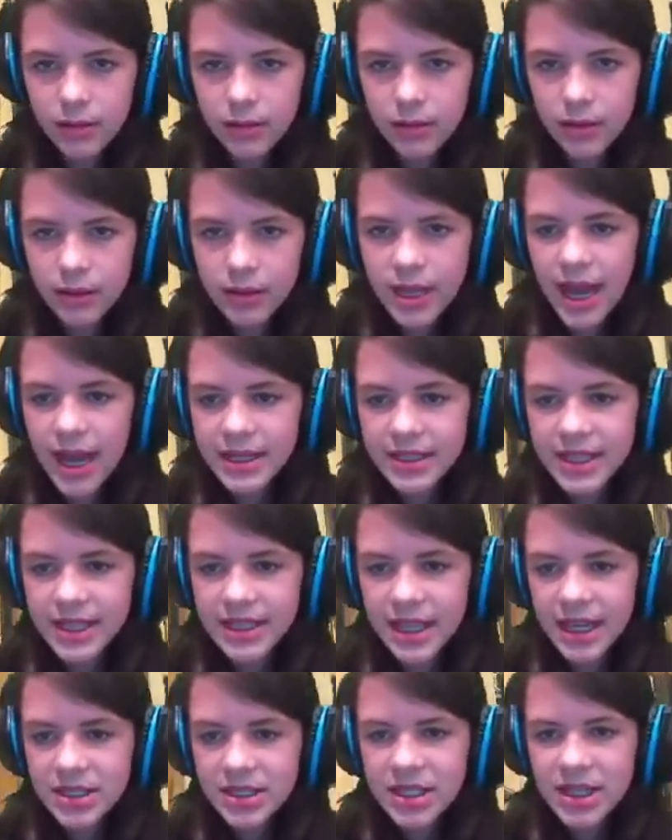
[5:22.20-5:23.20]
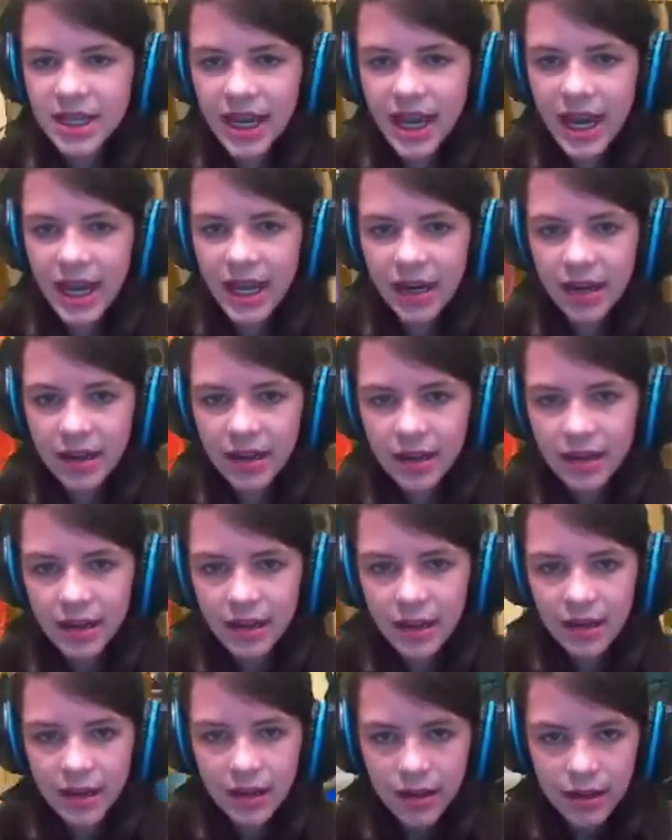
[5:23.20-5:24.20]
Yes, he touched it again.
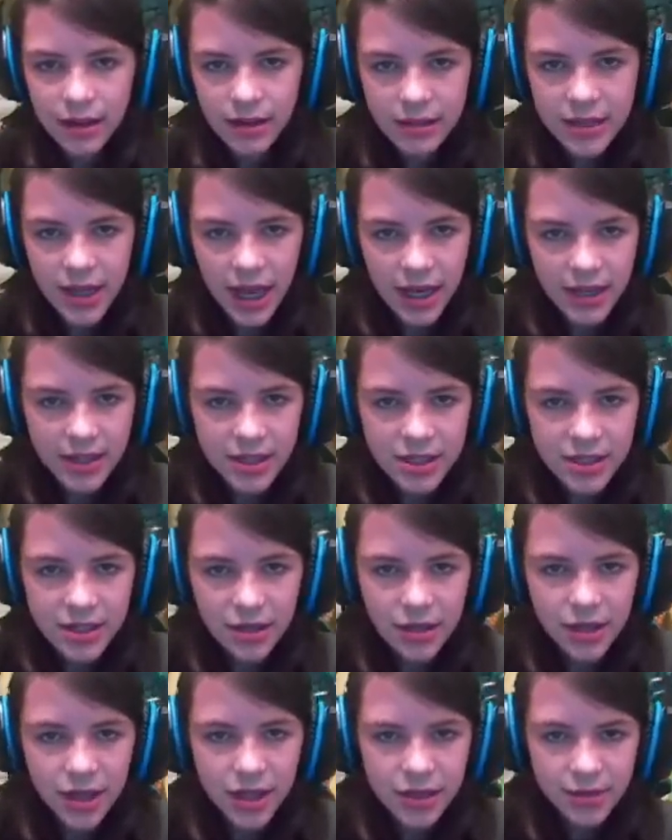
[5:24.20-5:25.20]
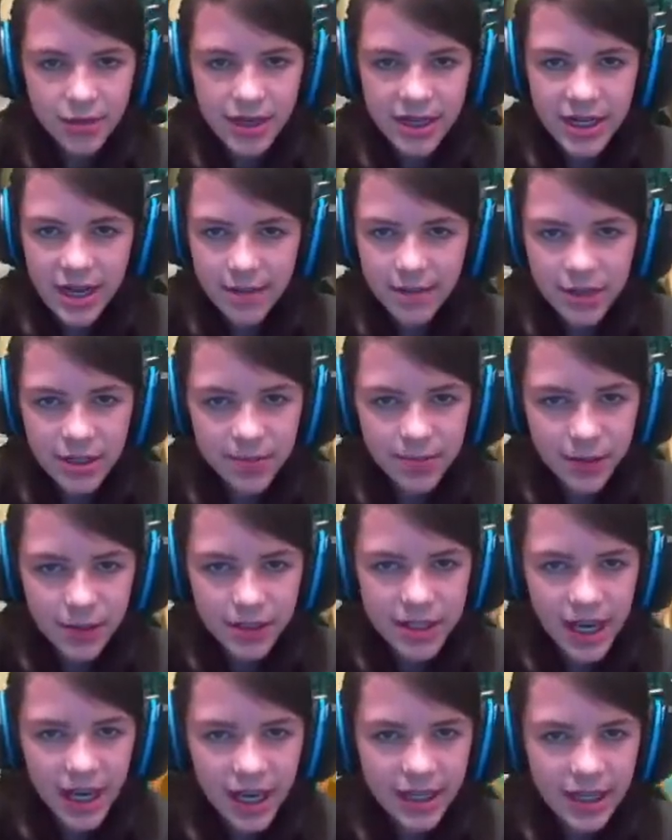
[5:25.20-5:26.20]
So yeah, it does 33 damage per
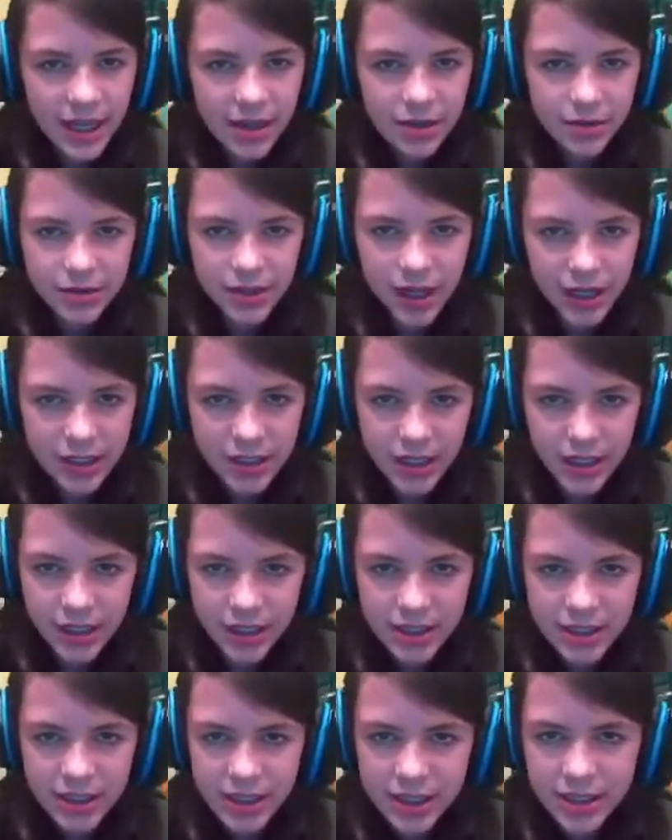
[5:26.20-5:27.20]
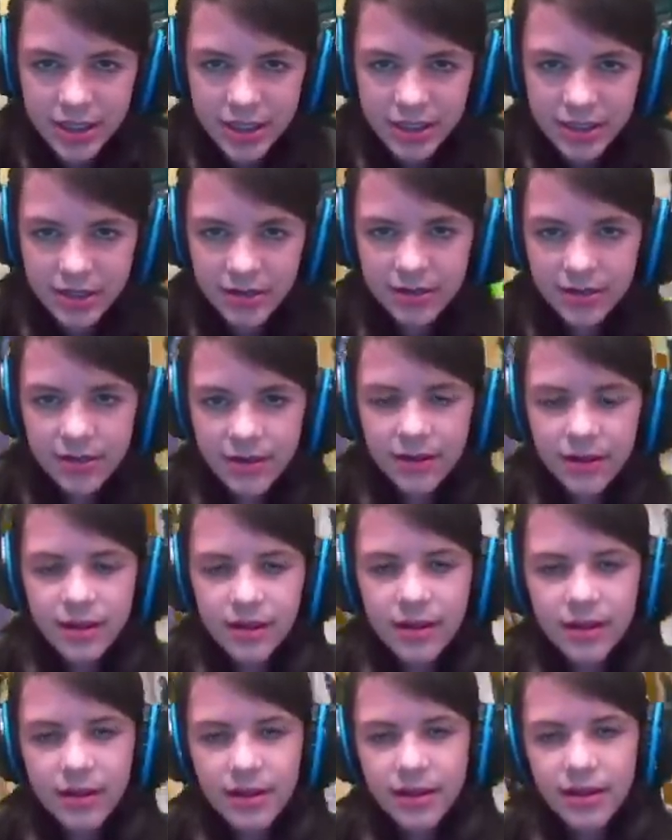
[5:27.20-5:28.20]
second that you touch it. Jesus.
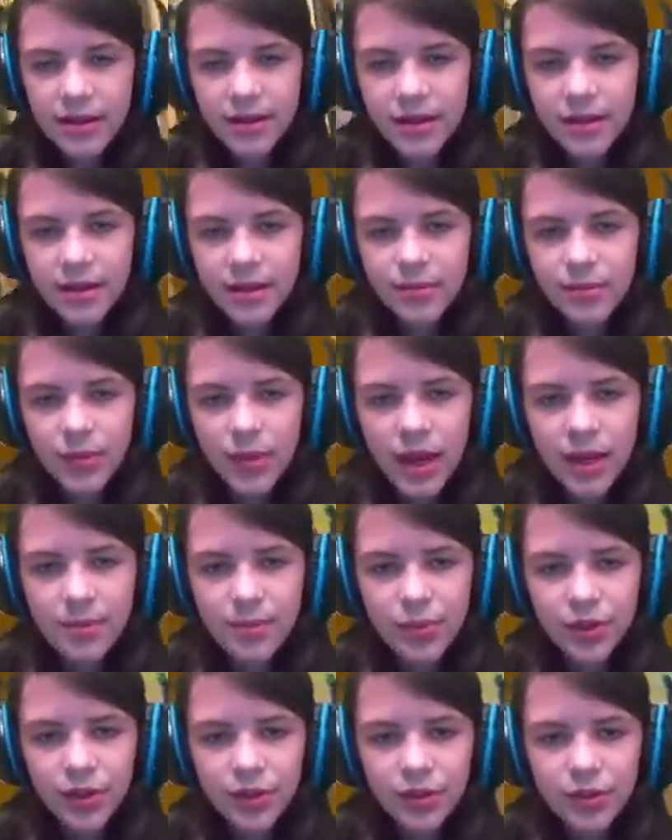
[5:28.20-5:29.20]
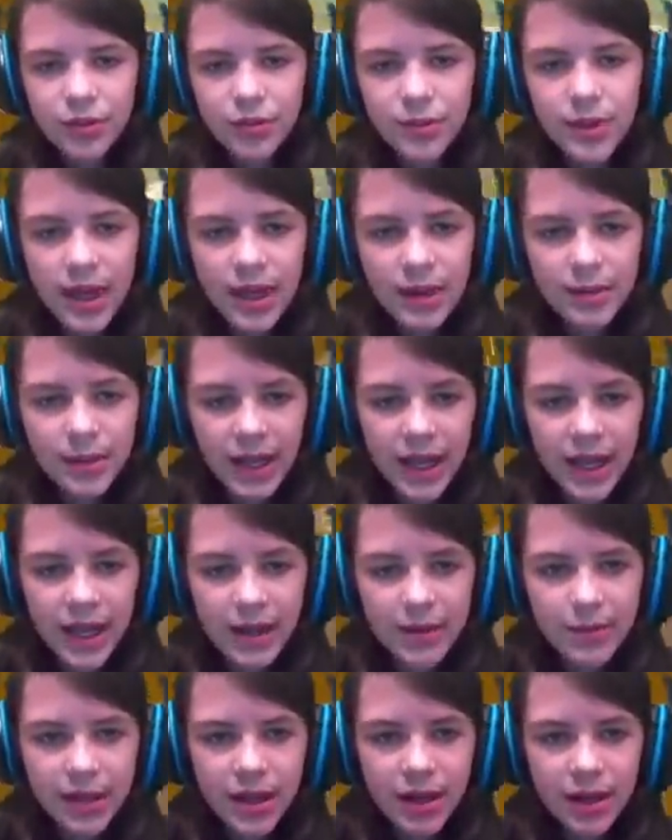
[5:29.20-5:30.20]
My bloom and my
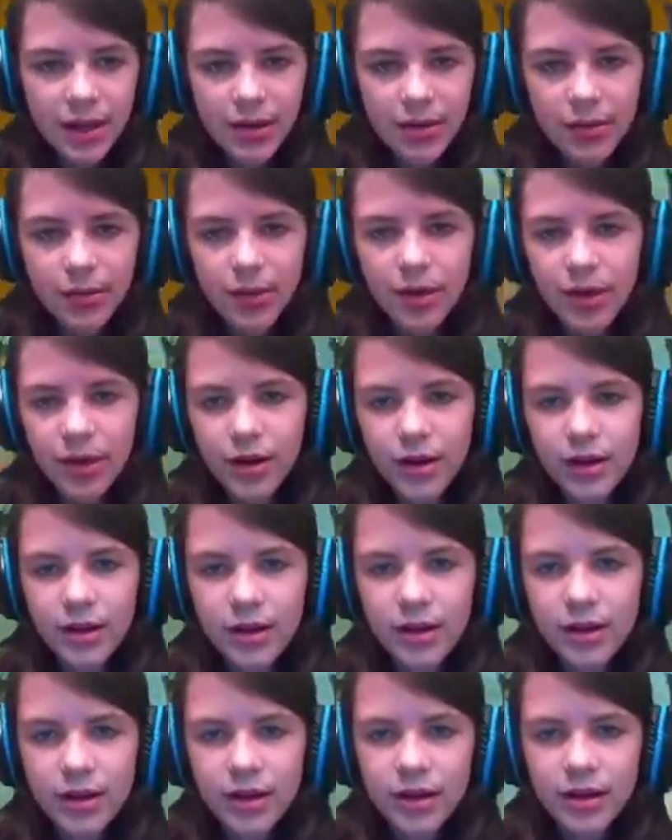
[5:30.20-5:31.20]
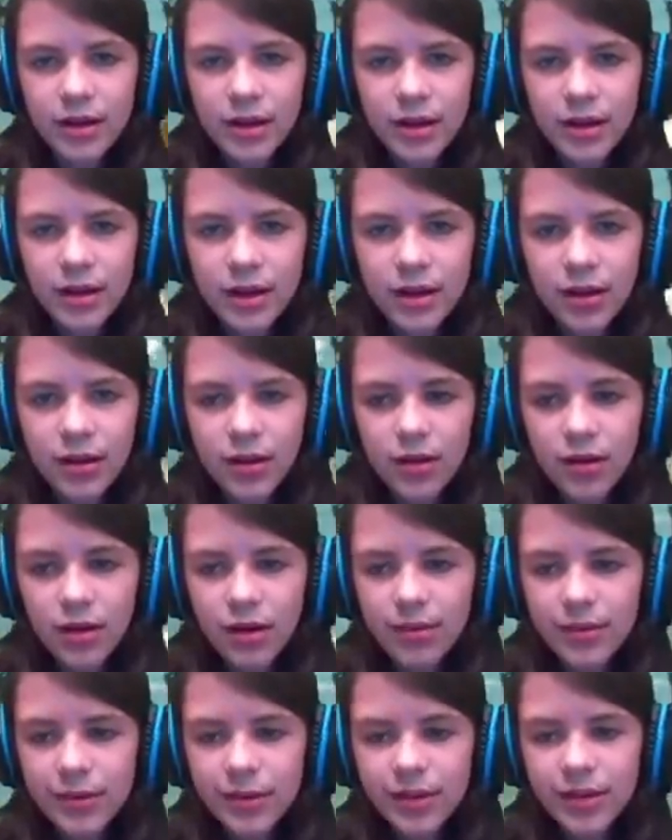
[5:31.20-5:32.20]
aim there were
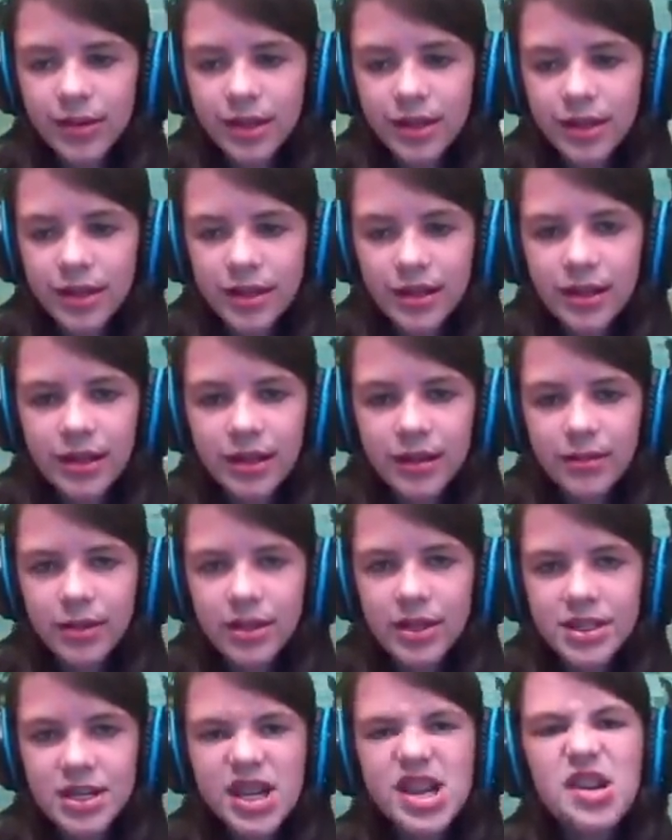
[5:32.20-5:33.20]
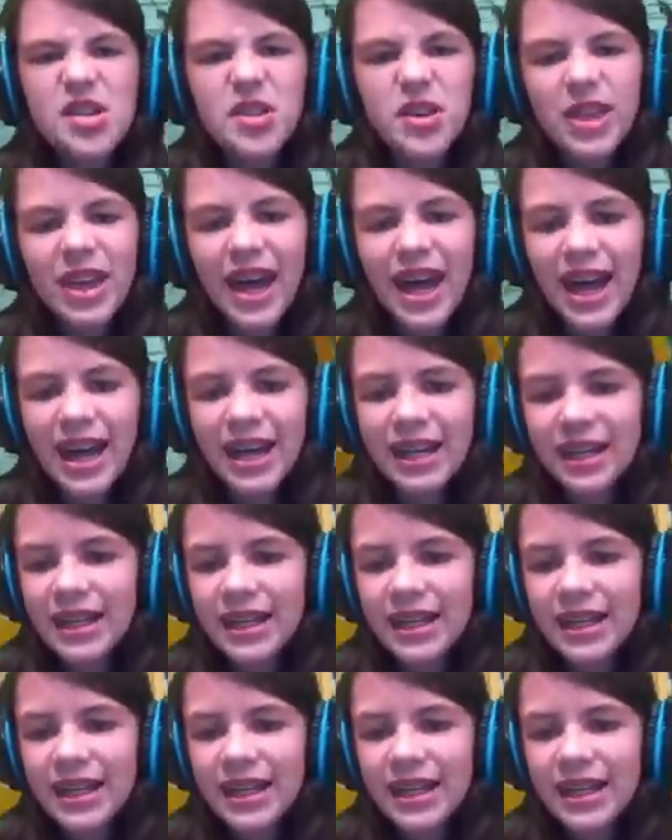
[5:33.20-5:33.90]
horrible. Please ignore that.